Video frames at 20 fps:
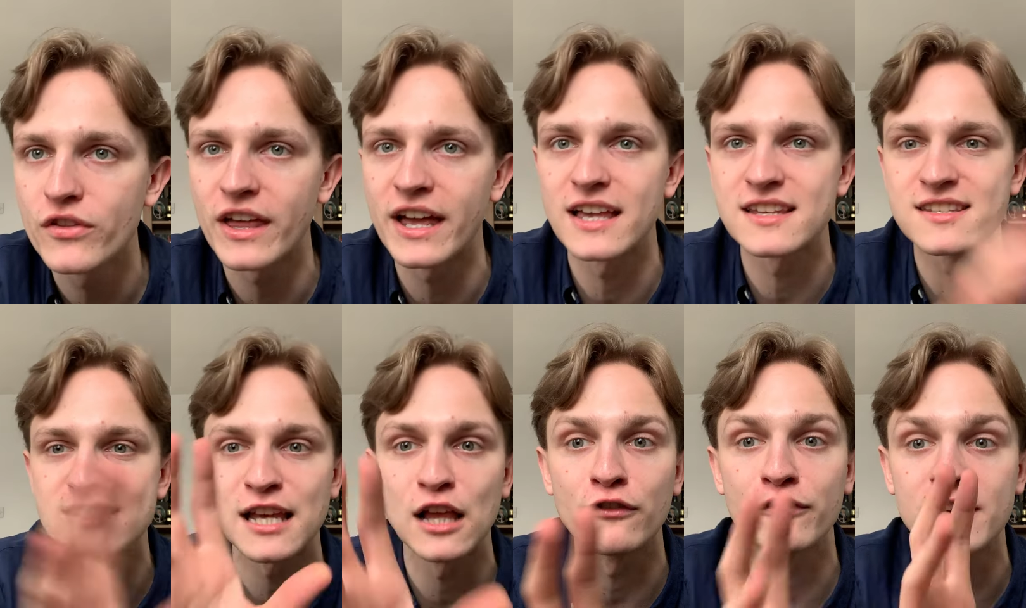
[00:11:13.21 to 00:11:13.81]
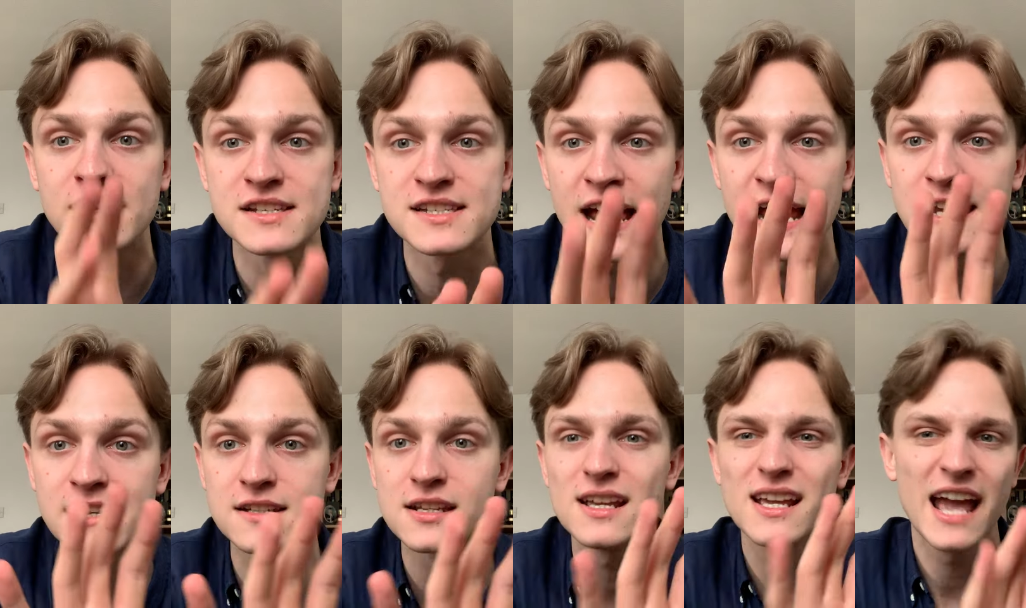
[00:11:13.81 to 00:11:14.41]
They are
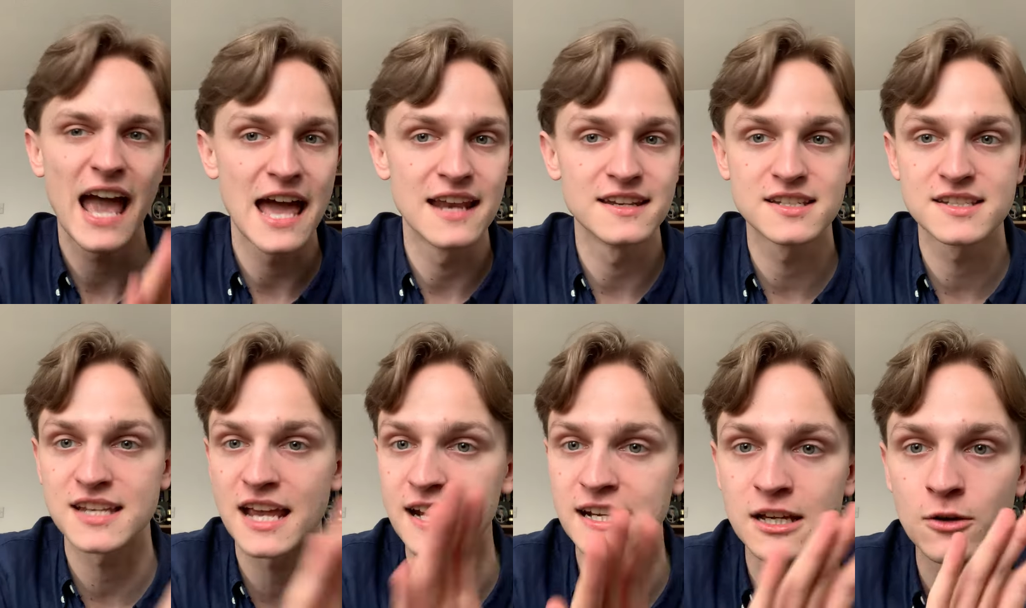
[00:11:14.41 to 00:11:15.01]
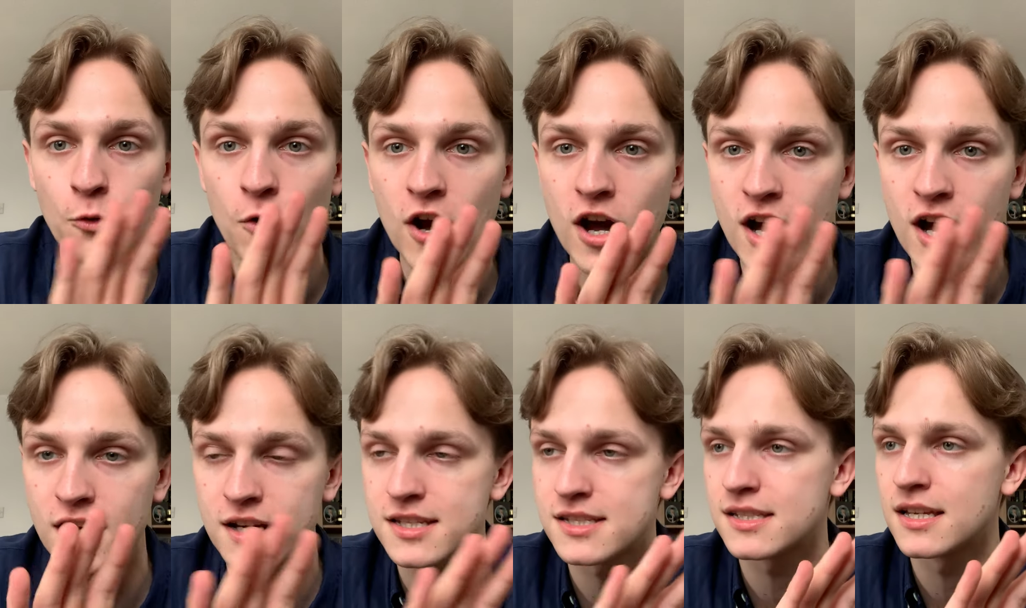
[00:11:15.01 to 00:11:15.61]
self-contained, entertaining
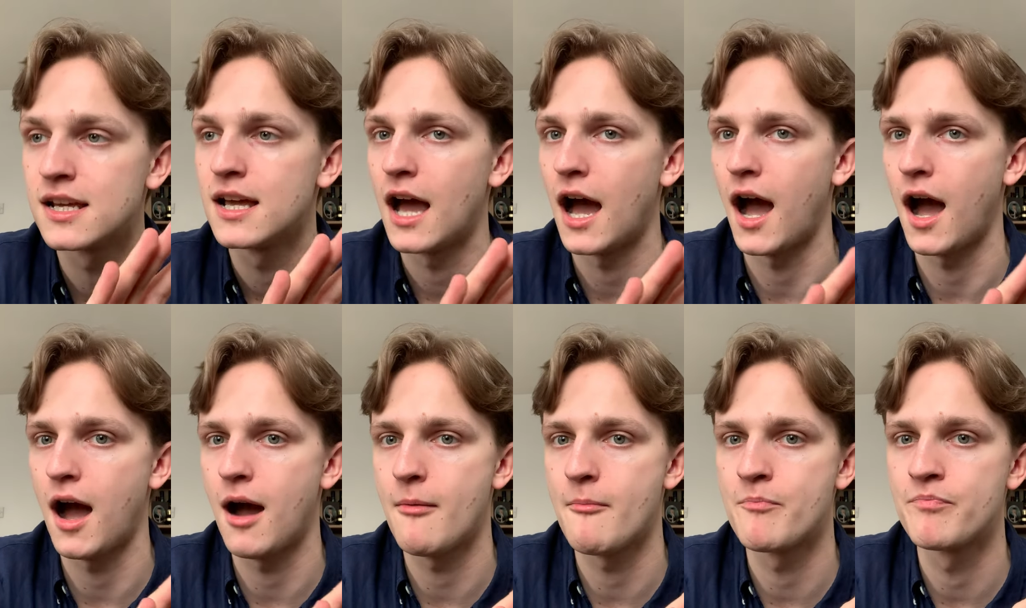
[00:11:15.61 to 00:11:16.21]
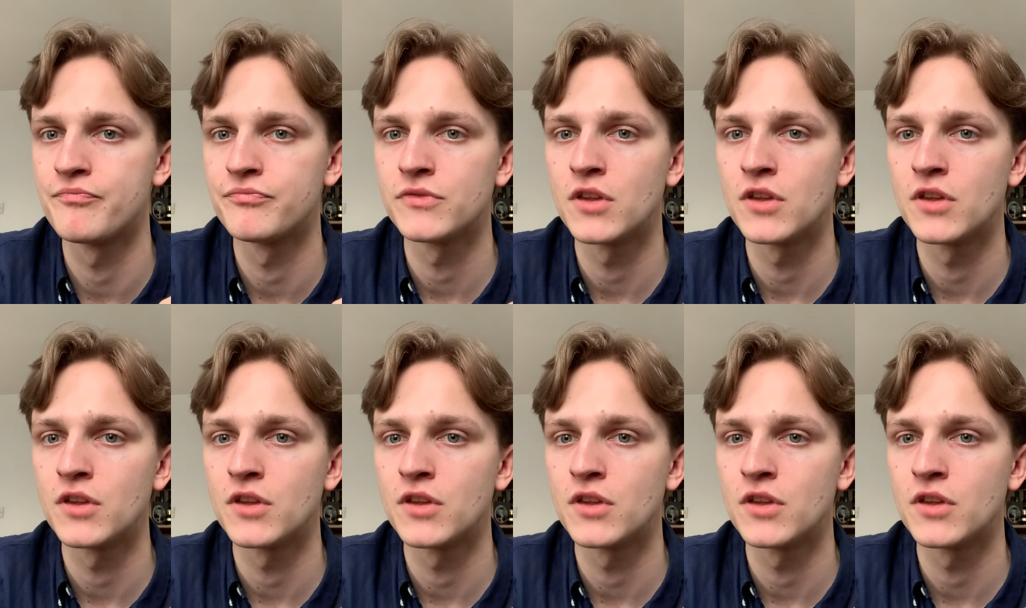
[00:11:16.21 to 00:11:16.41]
works. Um,